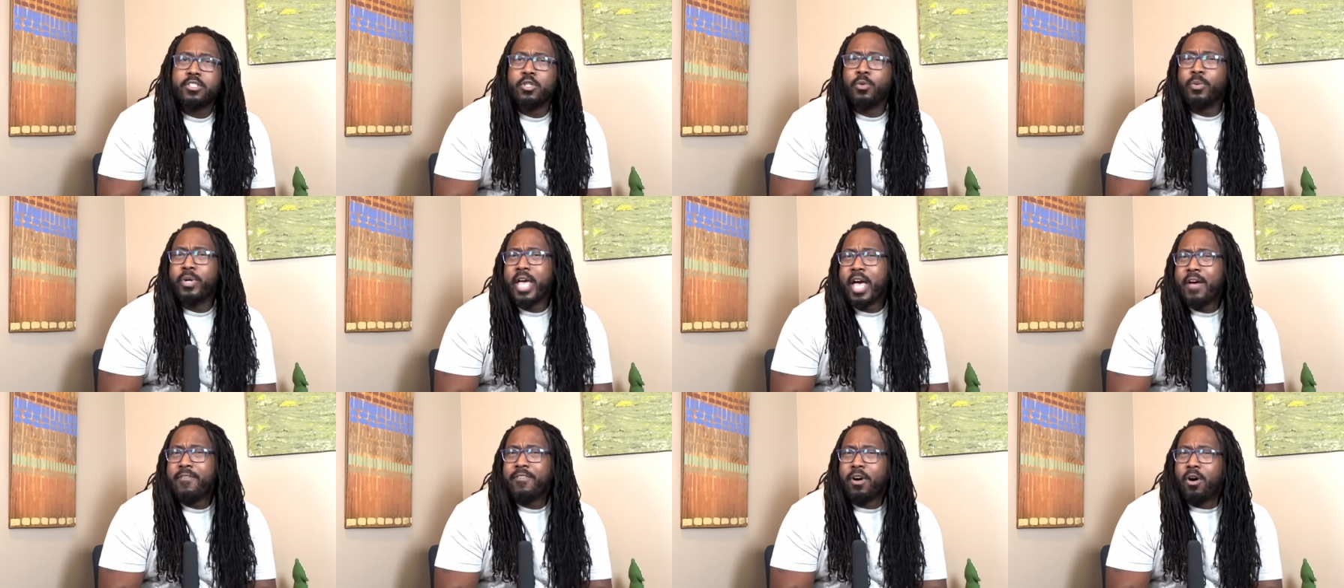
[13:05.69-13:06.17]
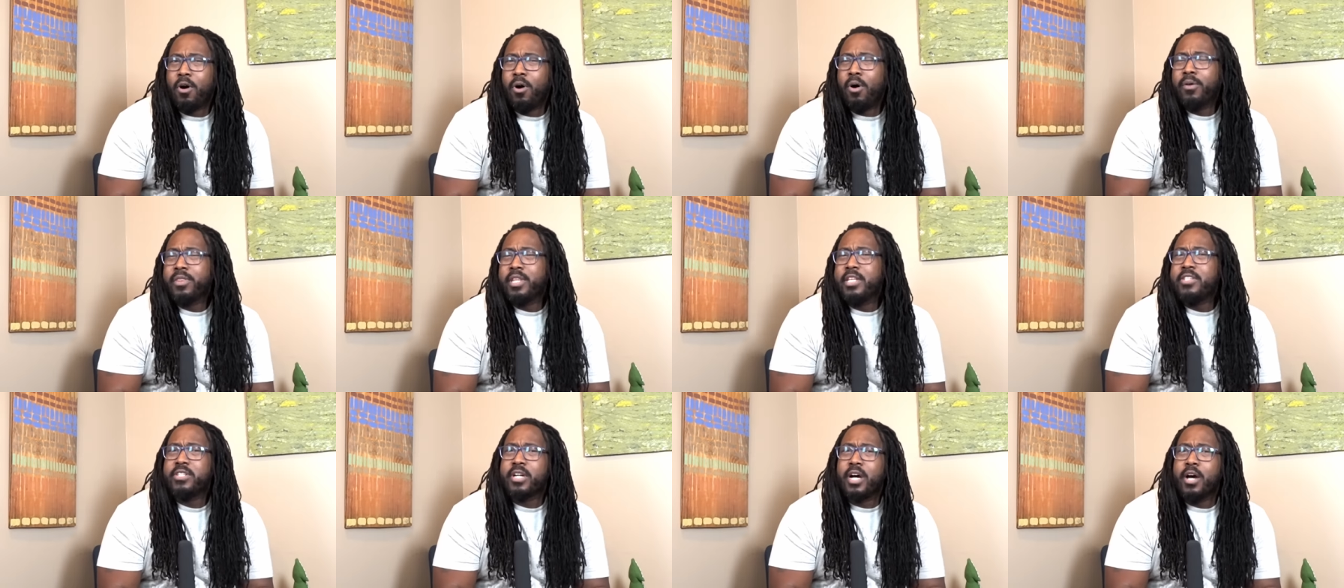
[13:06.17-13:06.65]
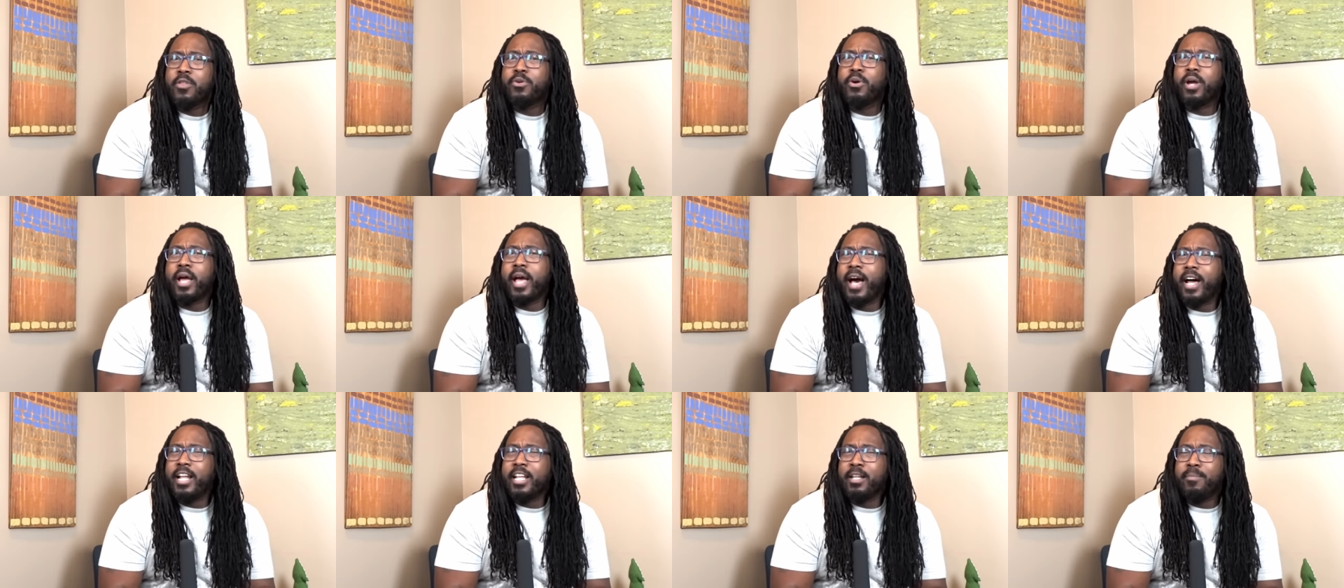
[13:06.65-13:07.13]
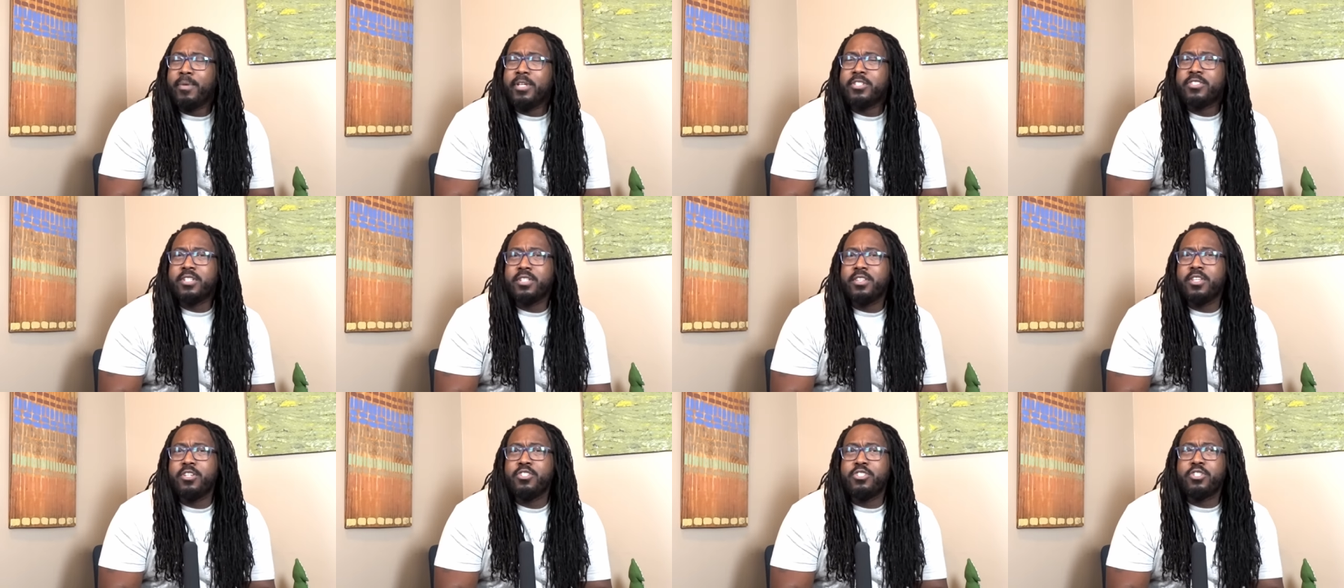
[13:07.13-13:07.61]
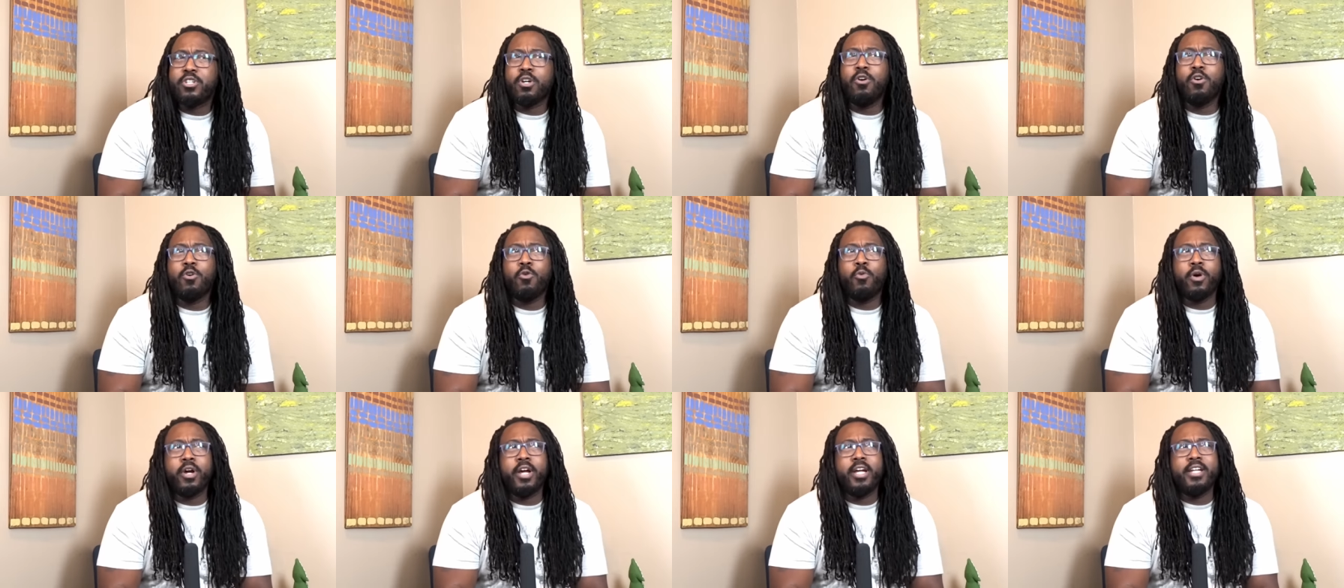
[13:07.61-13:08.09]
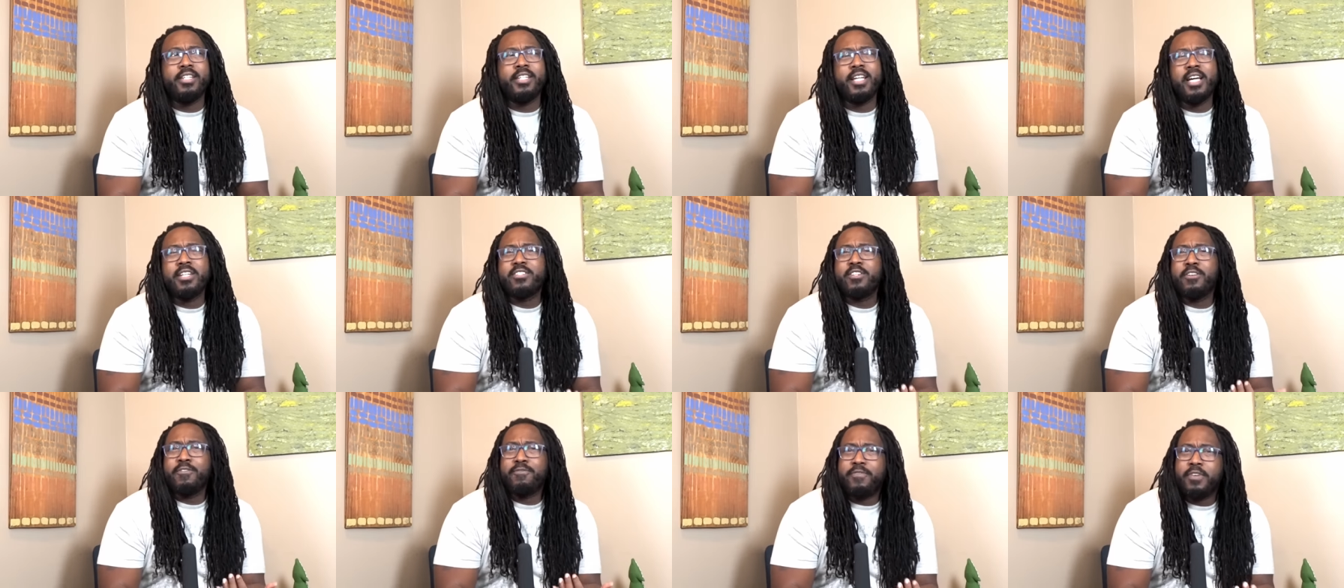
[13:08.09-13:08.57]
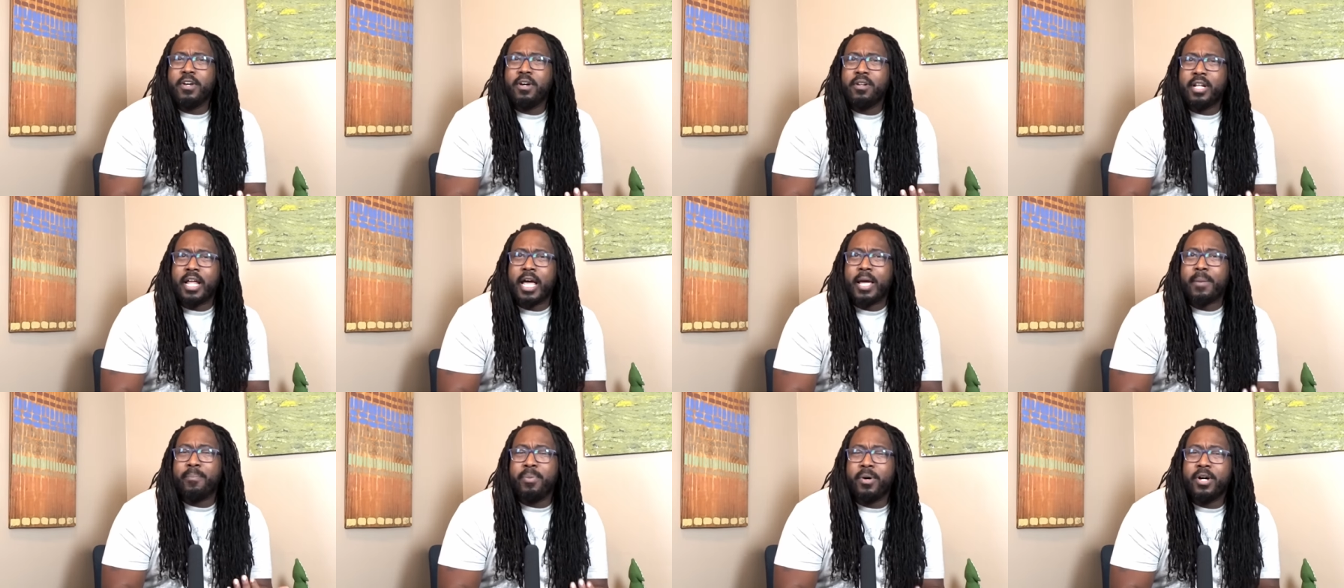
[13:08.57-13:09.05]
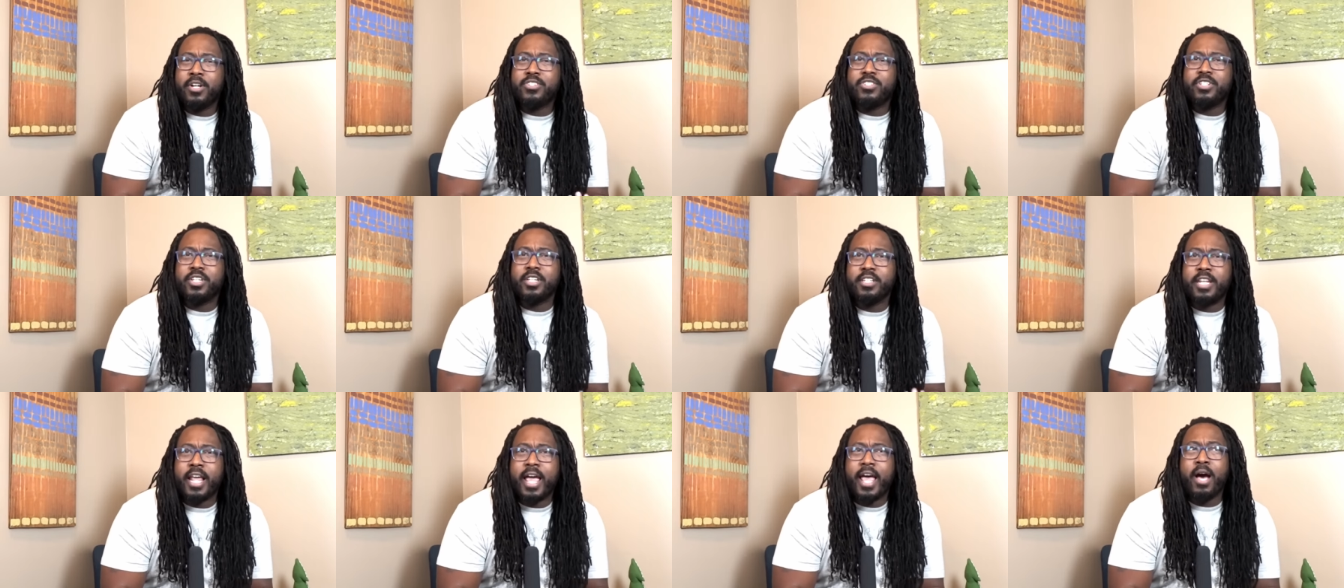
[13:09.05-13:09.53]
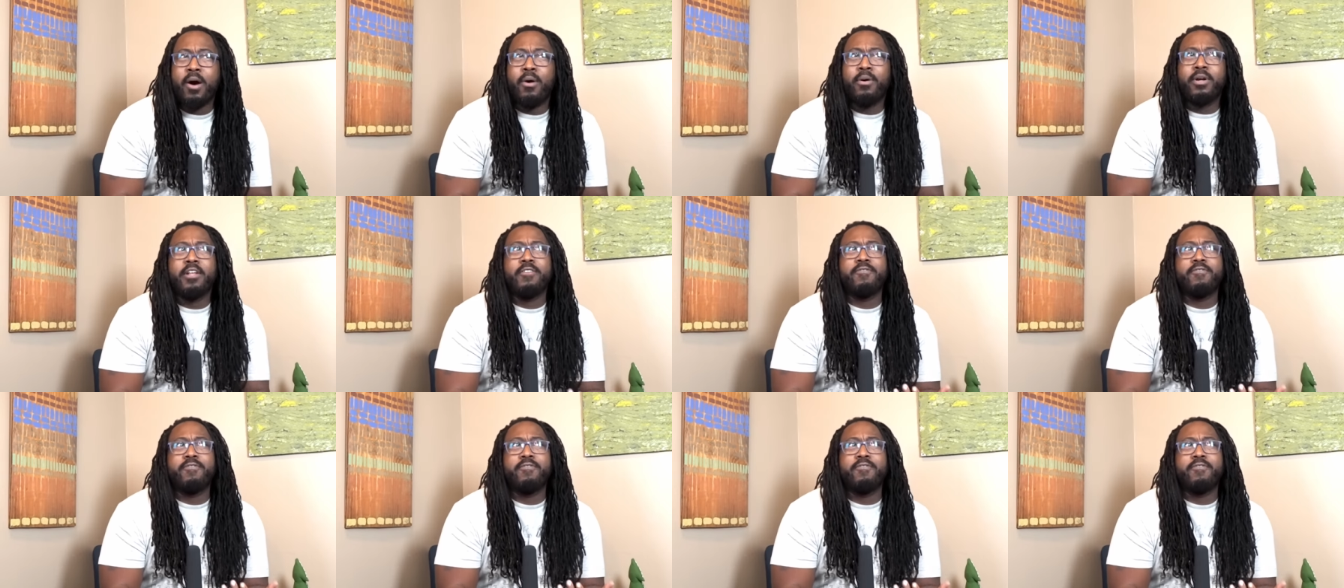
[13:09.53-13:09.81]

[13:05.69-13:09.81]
So we have all these other elements to the joke where it doesn't feel like punching down,